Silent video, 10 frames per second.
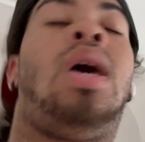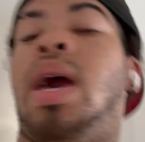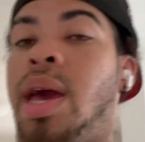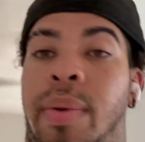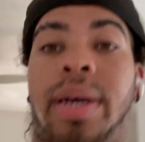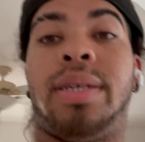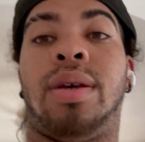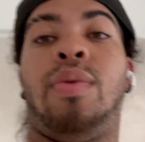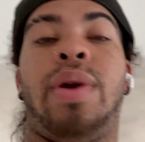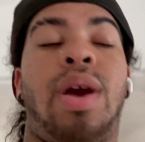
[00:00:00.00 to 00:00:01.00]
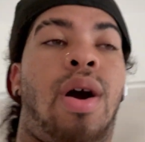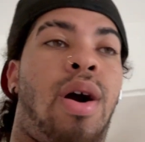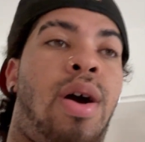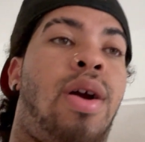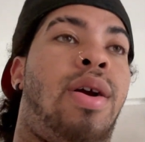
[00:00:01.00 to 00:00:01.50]
Anyways, we
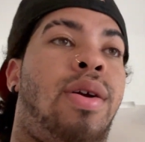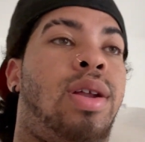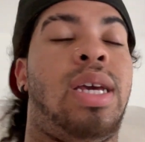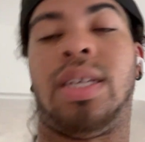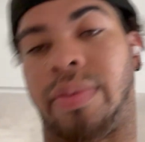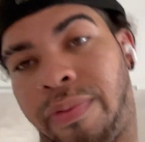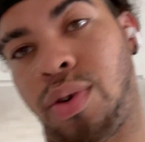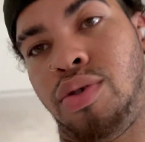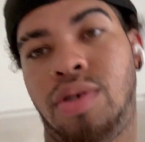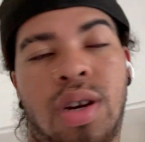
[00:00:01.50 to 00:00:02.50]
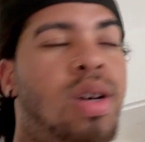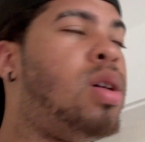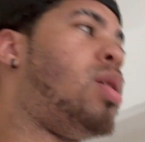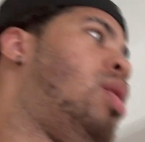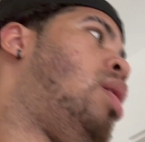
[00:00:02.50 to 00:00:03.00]
are gonna eat some food.
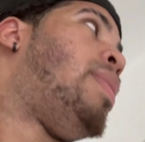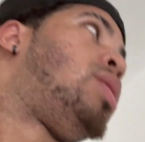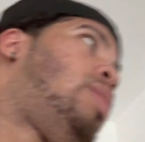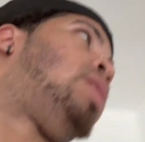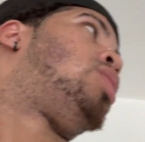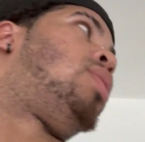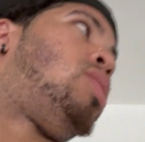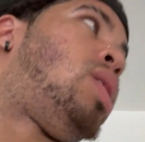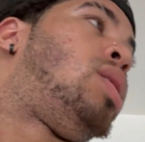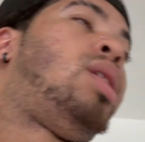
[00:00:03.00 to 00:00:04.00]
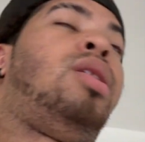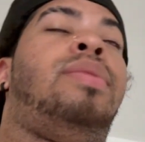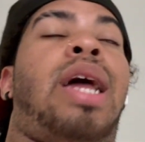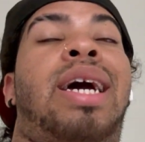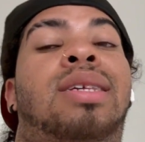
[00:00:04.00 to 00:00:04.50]
I should have to go outside and tell them
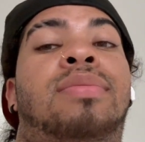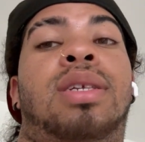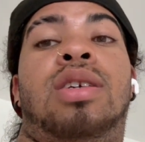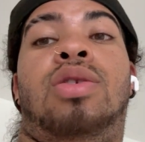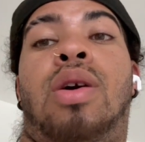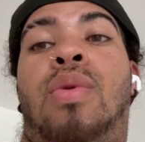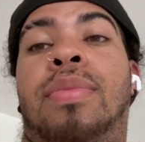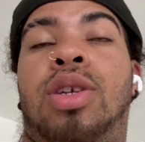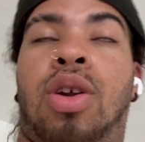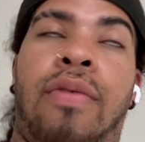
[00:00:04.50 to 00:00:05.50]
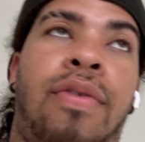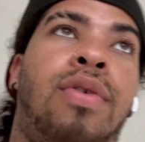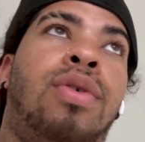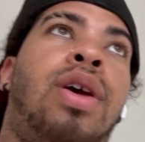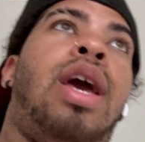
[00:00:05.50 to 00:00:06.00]
and ask them and see if they want me to turn off the
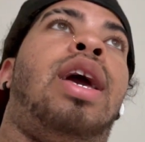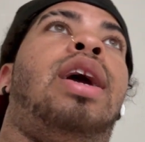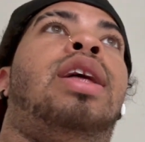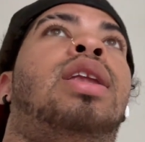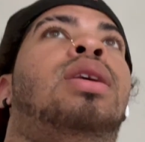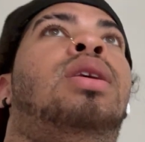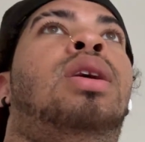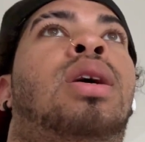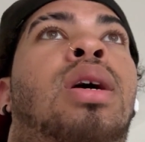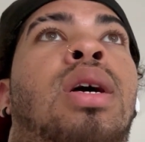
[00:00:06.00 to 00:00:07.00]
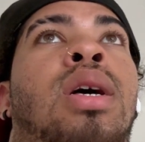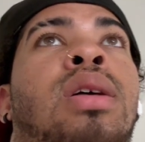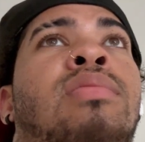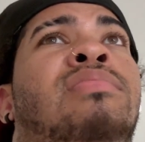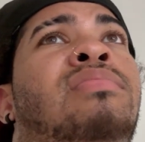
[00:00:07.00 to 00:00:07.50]
food and
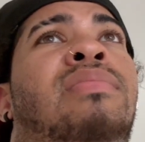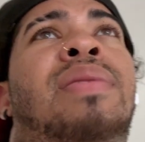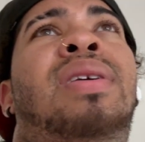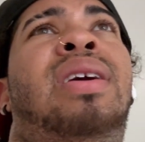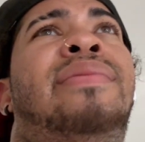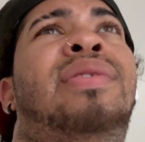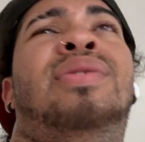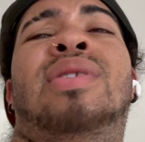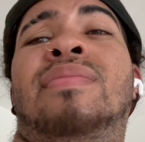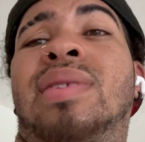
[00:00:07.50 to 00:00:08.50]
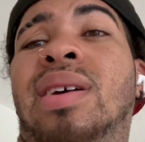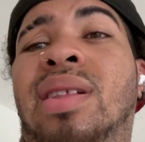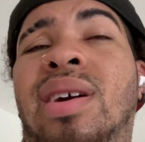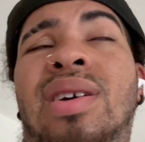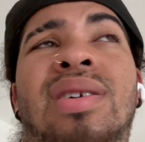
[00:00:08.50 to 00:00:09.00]
maybe give you a little update
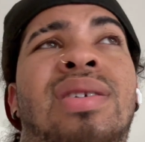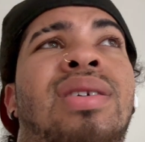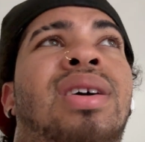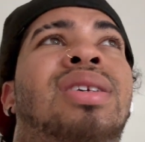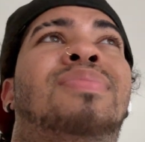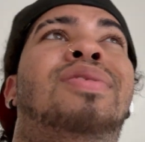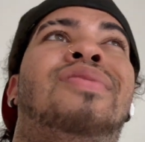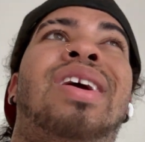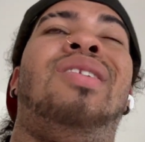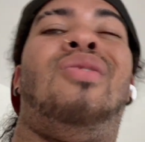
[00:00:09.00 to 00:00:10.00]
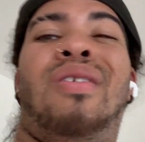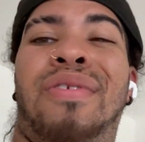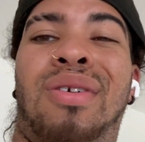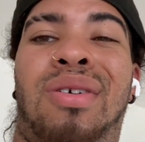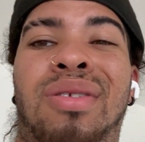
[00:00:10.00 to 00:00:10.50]
later, because it's been raining off
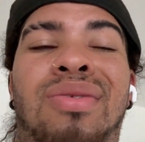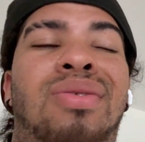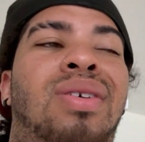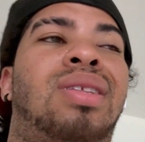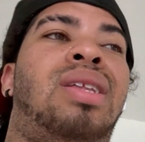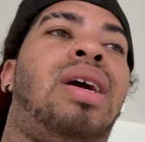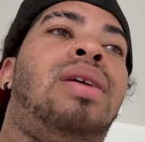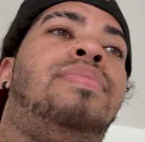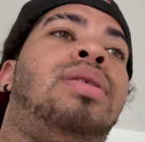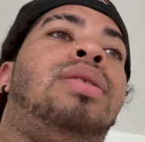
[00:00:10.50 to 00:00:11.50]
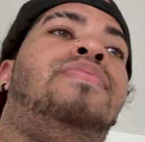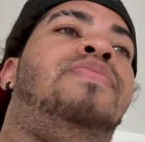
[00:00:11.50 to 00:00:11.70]
and on throughout the day, but